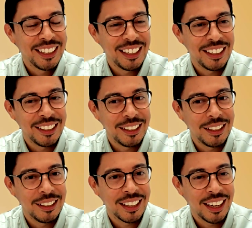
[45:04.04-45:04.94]

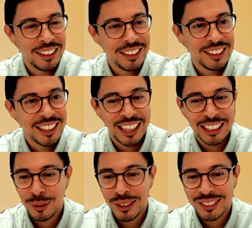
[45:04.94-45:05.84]
again, I
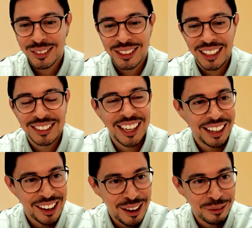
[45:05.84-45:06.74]
guess we'll say
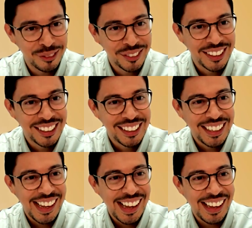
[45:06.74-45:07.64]
signing off
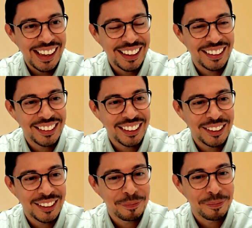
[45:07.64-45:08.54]
and.
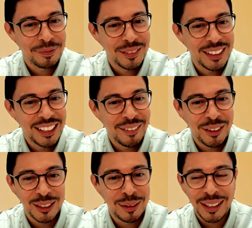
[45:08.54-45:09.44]
Um, if
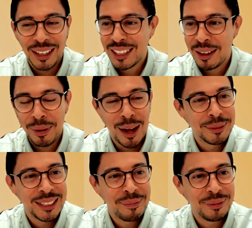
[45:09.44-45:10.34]
there's something else that
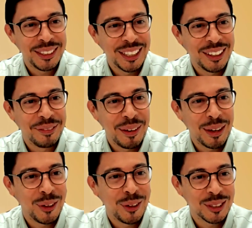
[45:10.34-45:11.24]
pops up, you know, maybe
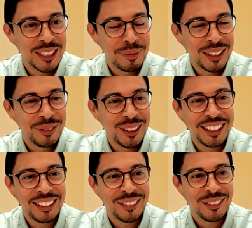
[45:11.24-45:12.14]
a future something, we'll
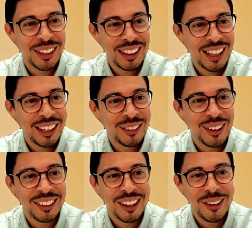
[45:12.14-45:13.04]
let you let you
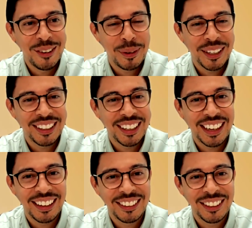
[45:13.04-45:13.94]
all know. But
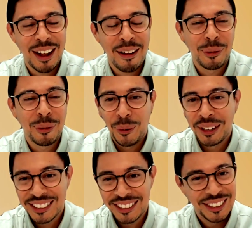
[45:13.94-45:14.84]
again, you have the
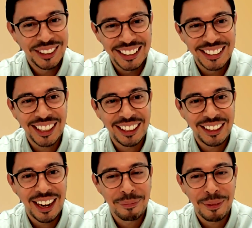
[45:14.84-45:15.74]
recordings until then,
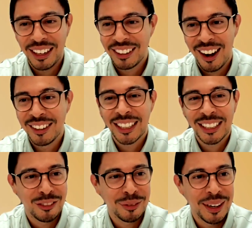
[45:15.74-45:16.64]
and, and my contact
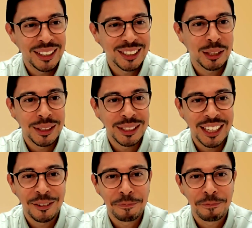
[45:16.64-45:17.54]
information to reach
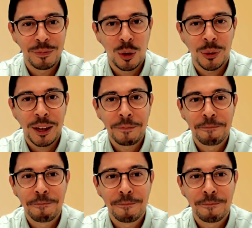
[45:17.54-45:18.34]
out. Okay.